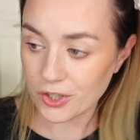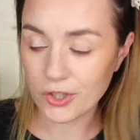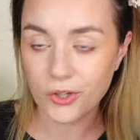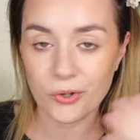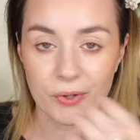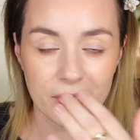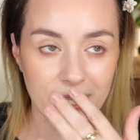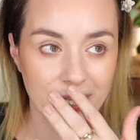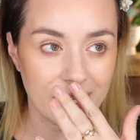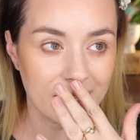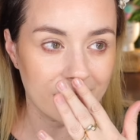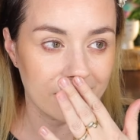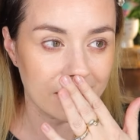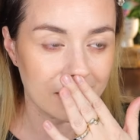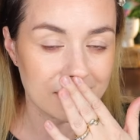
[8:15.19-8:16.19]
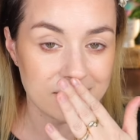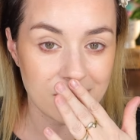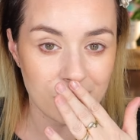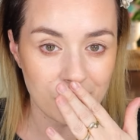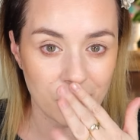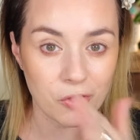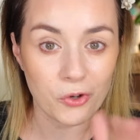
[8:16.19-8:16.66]
cooking uh,
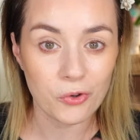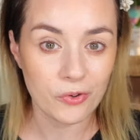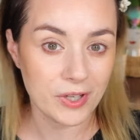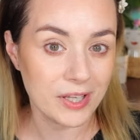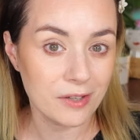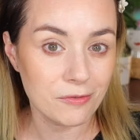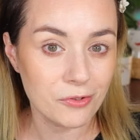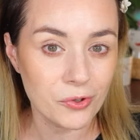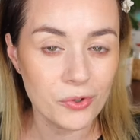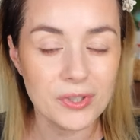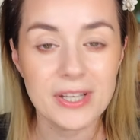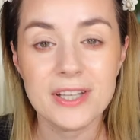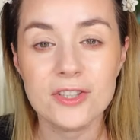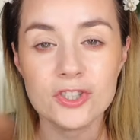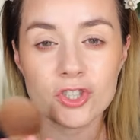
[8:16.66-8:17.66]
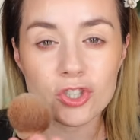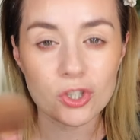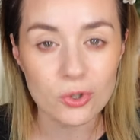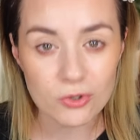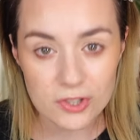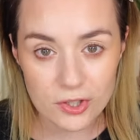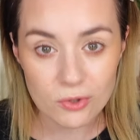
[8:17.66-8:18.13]
some Korean food. It's
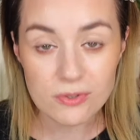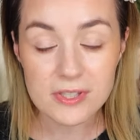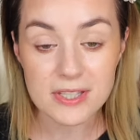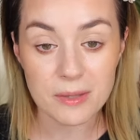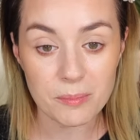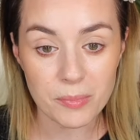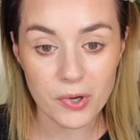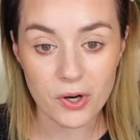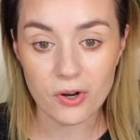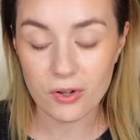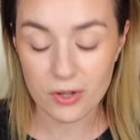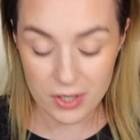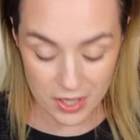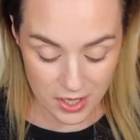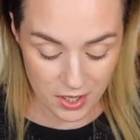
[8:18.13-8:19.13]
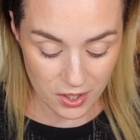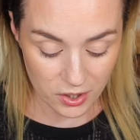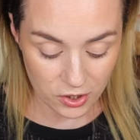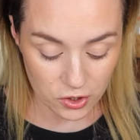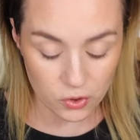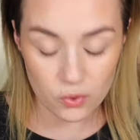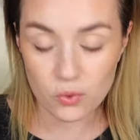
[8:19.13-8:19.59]
so, so simple.
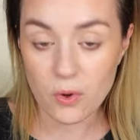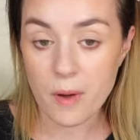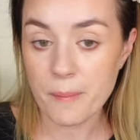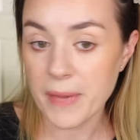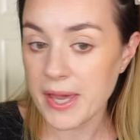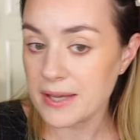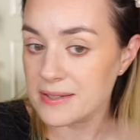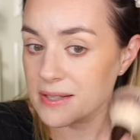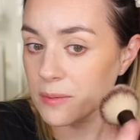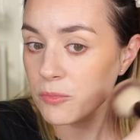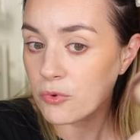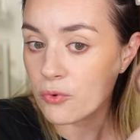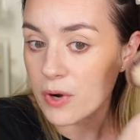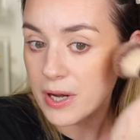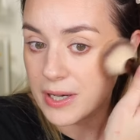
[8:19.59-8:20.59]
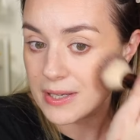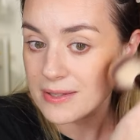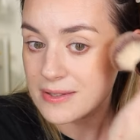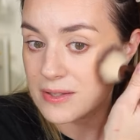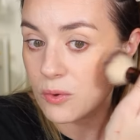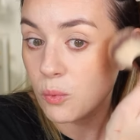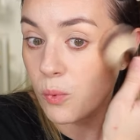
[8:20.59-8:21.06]
You make some
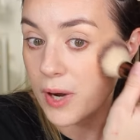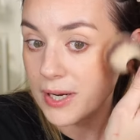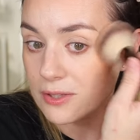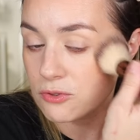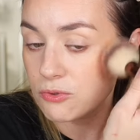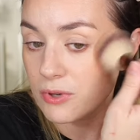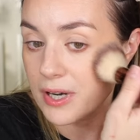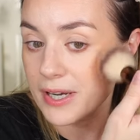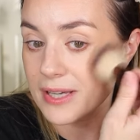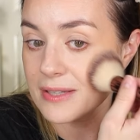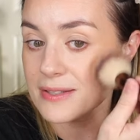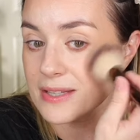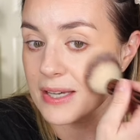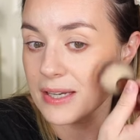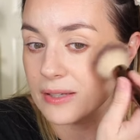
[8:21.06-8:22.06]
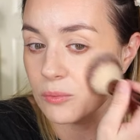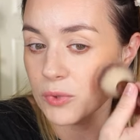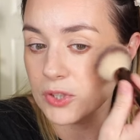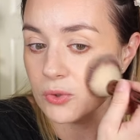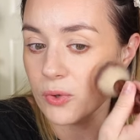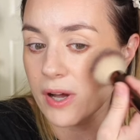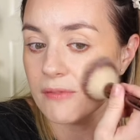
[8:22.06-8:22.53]
rice, white rice, and we
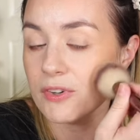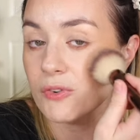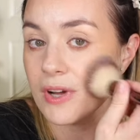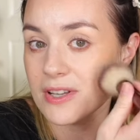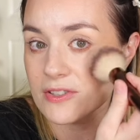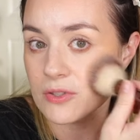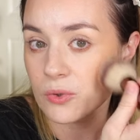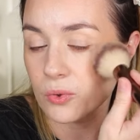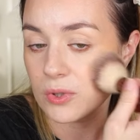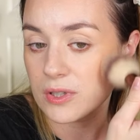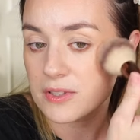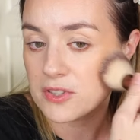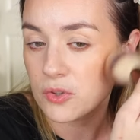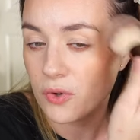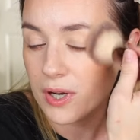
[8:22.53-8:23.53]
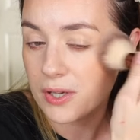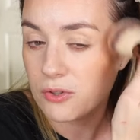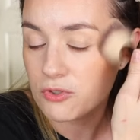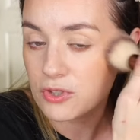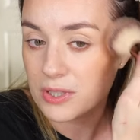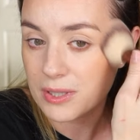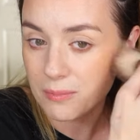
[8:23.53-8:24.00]
do have a rice cooker. So I
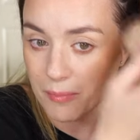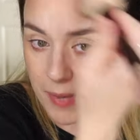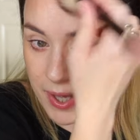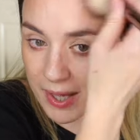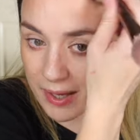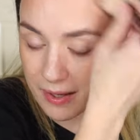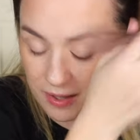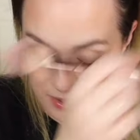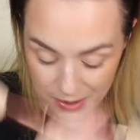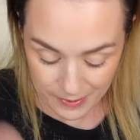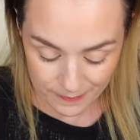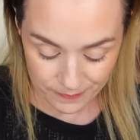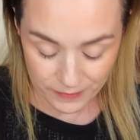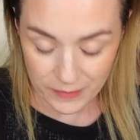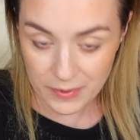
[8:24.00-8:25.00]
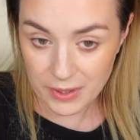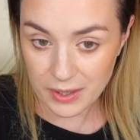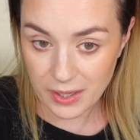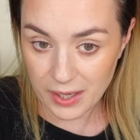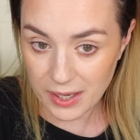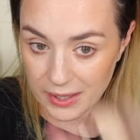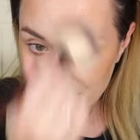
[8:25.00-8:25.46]
usually make
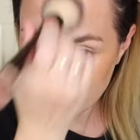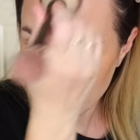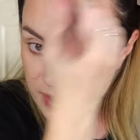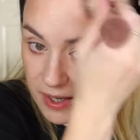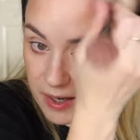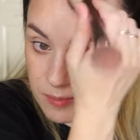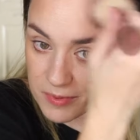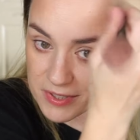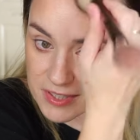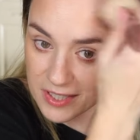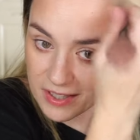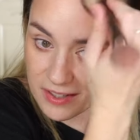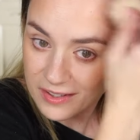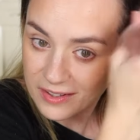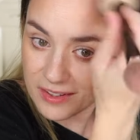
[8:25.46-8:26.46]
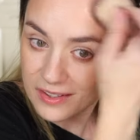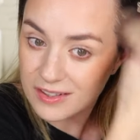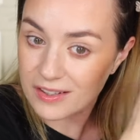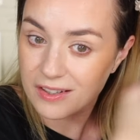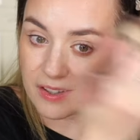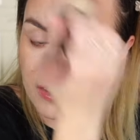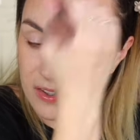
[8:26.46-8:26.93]
eight cups
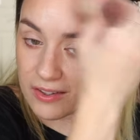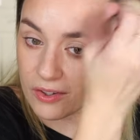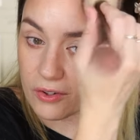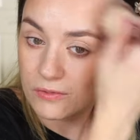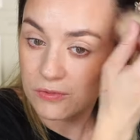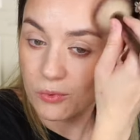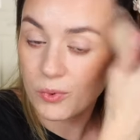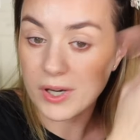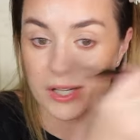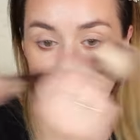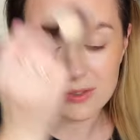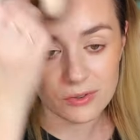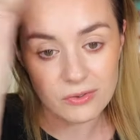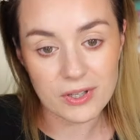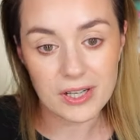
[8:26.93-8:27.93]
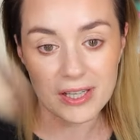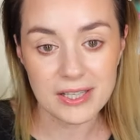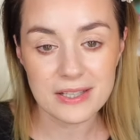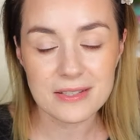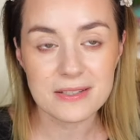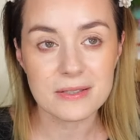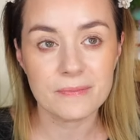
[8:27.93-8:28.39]
of white
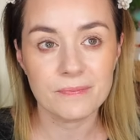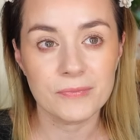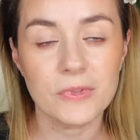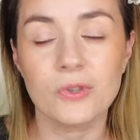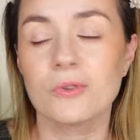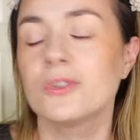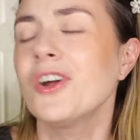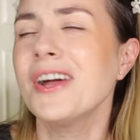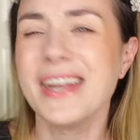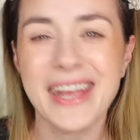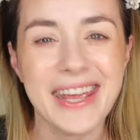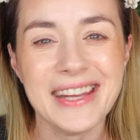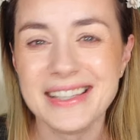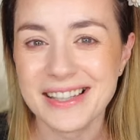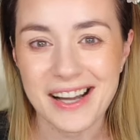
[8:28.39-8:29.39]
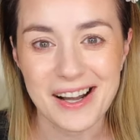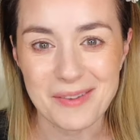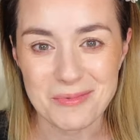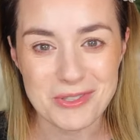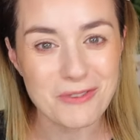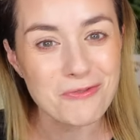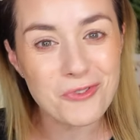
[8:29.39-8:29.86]
rice. No, not eight
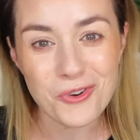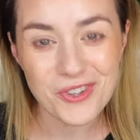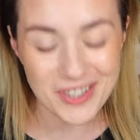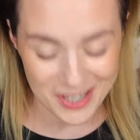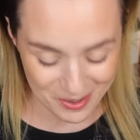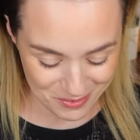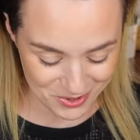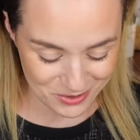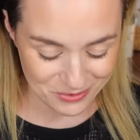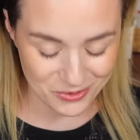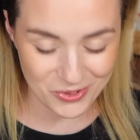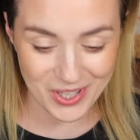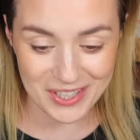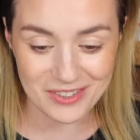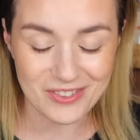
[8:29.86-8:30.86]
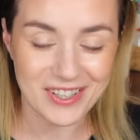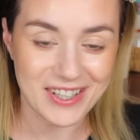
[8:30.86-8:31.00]
cups, four cups of white